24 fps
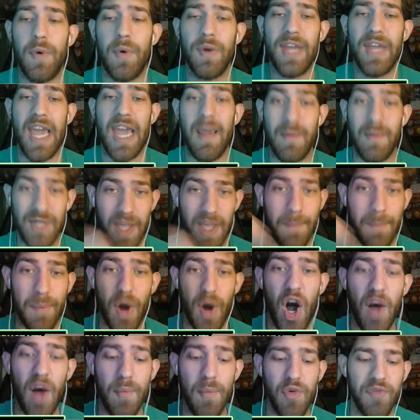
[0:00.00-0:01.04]
of games, the
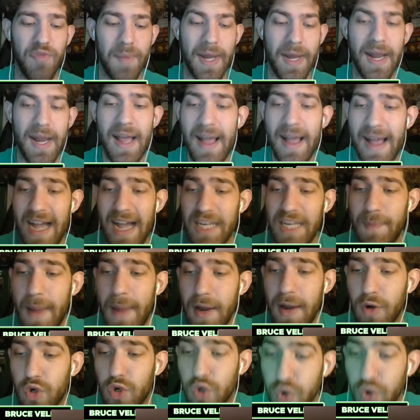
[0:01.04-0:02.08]
ball movement has
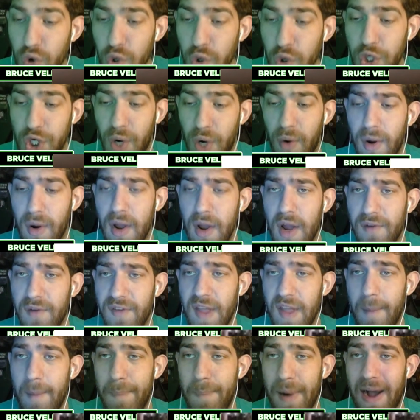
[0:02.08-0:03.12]
been crucial for
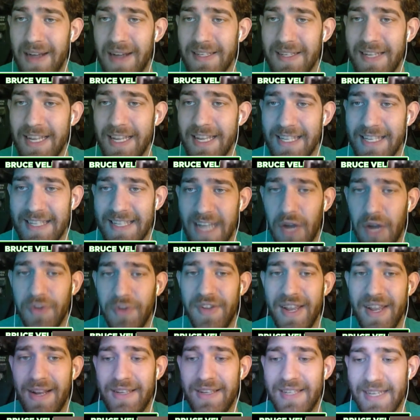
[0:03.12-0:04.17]
the Boston
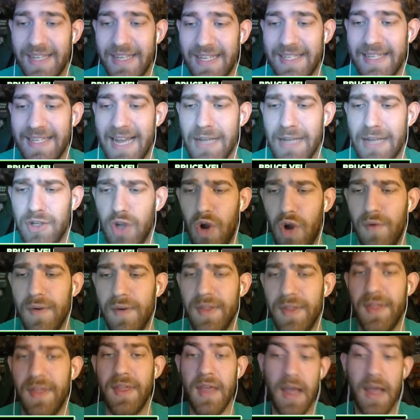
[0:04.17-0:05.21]
Celtics' success over
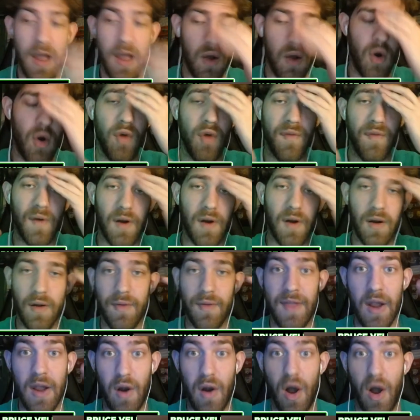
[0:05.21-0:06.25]
the over
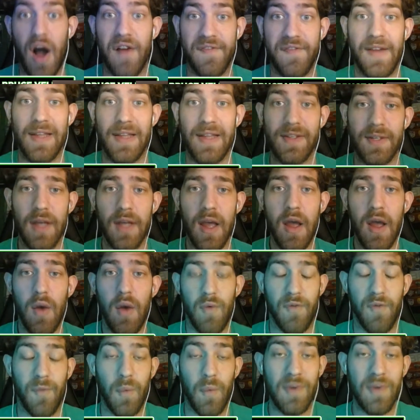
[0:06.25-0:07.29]
their offense.
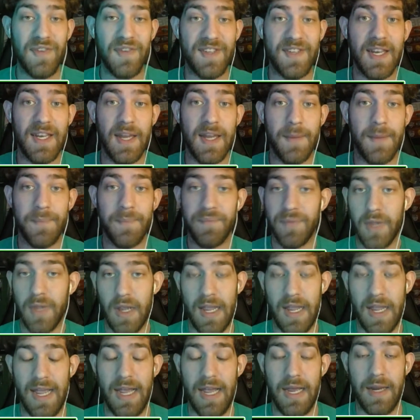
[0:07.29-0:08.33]
We've seen it
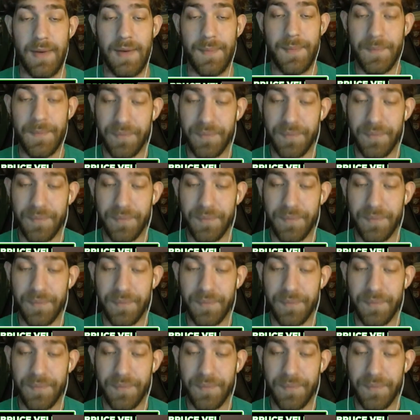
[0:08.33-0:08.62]
in